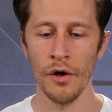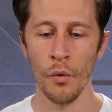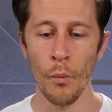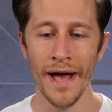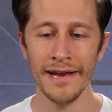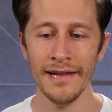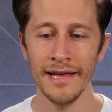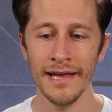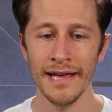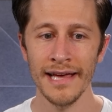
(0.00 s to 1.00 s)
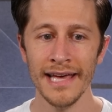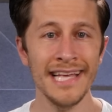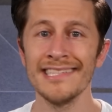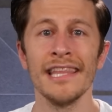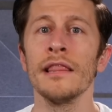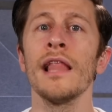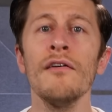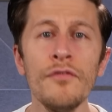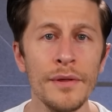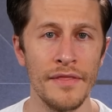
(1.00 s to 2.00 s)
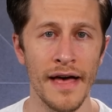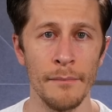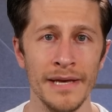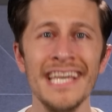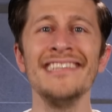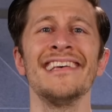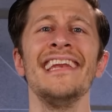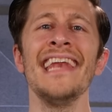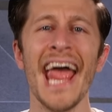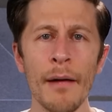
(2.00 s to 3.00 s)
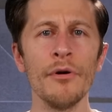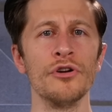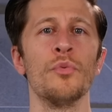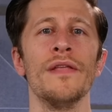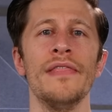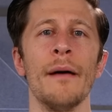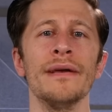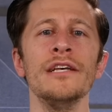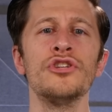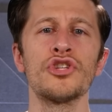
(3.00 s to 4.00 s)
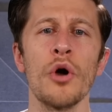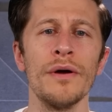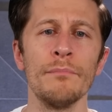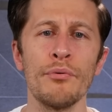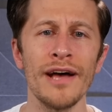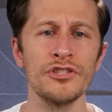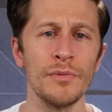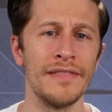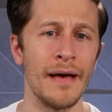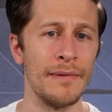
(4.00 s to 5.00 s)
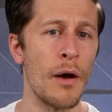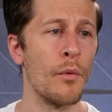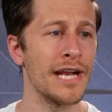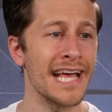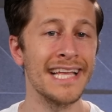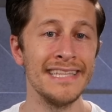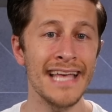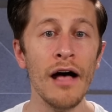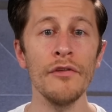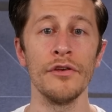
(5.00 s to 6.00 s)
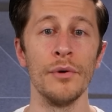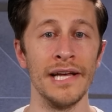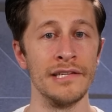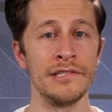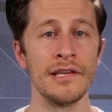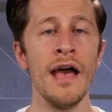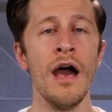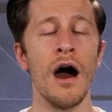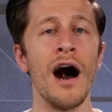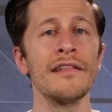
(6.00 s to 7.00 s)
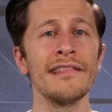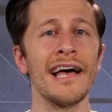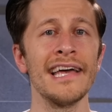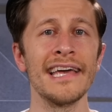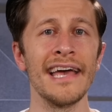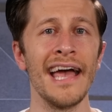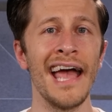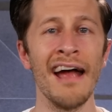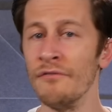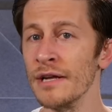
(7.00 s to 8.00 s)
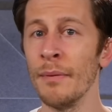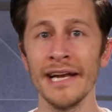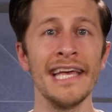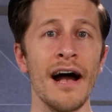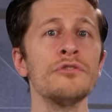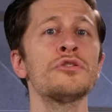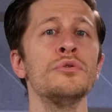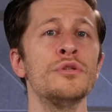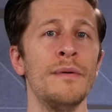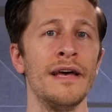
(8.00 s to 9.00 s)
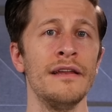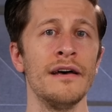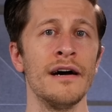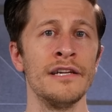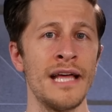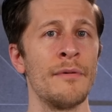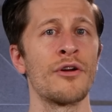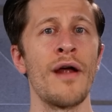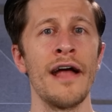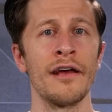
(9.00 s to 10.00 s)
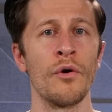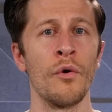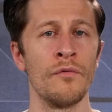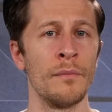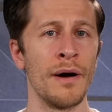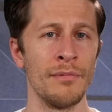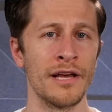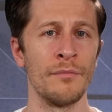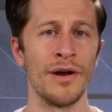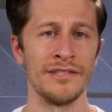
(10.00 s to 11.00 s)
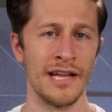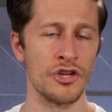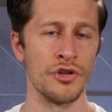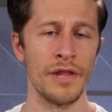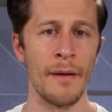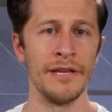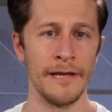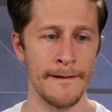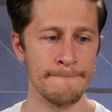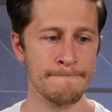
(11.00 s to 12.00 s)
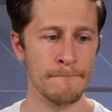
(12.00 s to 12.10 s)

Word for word: when he's in love with them. He's enamored with them. He's so impressed with them. Now, what I can tell you is unlike everybody else who's been a Democratic or Republican presidential nominee,